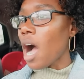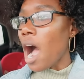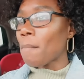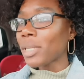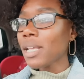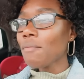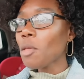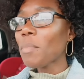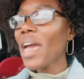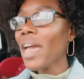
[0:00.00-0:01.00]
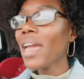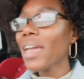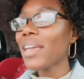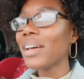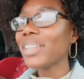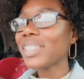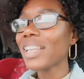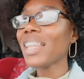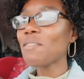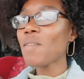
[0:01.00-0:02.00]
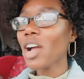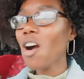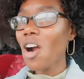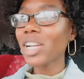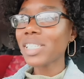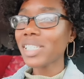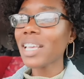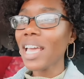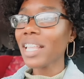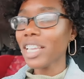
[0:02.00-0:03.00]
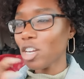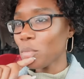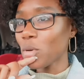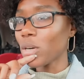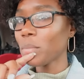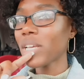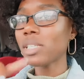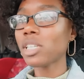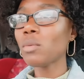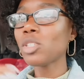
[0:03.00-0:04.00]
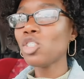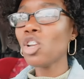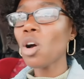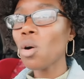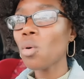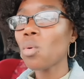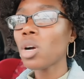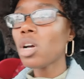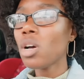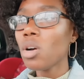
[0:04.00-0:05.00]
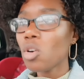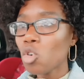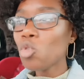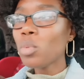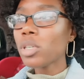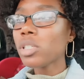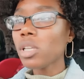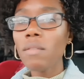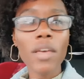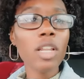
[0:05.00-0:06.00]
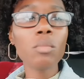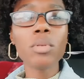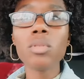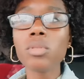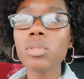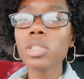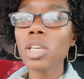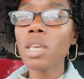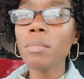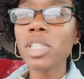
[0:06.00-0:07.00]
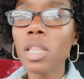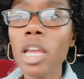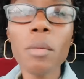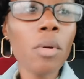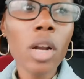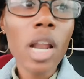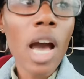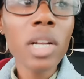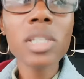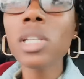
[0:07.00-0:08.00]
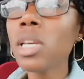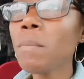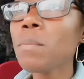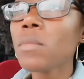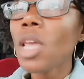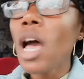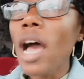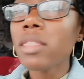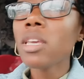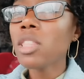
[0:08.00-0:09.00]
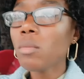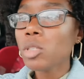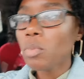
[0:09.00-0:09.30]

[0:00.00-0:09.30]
I'm about to have to pay to let my car sit at the airport, because there was no Ubers available to get me to the airport. And honestly, I think there was